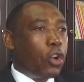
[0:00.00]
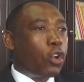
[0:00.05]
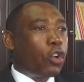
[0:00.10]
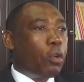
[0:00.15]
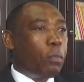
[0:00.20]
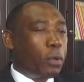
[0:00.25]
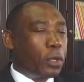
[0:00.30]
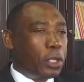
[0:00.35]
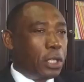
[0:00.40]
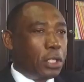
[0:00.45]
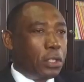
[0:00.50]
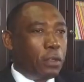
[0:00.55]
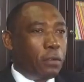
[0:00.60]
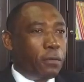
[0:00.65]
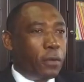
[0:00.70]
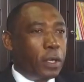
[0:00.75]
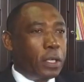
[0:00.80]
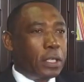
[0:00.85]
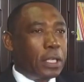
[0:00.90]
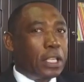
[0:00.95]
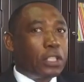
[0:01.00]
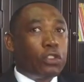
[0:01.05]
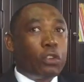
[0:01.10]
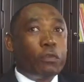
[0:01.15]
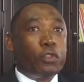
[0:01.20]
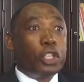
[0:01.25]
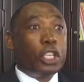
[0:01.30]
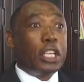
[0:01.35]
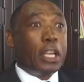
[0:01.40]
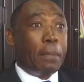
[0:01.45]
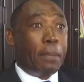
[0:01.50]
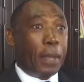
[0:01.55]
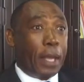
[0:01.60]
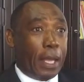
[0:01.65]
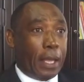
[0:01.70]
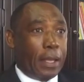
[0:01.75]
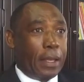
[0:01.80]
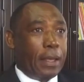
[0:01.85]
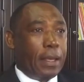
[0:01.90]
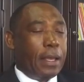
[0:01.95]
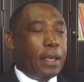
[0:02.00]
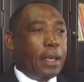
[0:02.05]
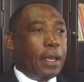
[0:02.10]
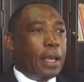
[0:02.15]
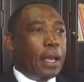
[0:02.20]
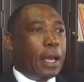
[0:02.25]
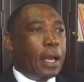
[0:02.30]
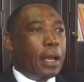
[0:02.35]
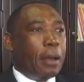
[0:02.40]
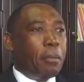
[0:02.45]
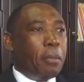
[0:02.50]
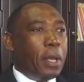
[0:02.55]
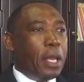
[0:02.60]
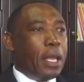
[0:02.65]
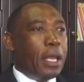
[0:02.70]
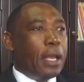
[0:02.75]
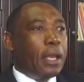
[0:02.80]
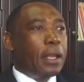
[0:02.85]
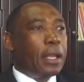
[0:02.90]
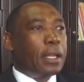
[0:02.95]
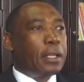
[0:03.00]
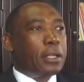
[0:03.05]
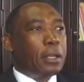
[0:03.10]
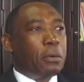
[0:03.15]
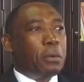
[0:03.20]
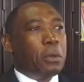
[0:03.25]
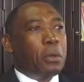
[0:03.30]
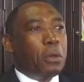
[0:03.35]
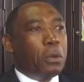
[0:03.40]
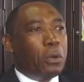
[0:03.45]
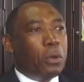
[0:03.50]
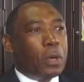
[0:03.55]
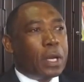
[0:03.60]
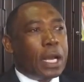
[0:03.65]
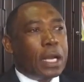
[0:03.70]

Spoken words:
composition, for instance, of GDP, meaning that you look at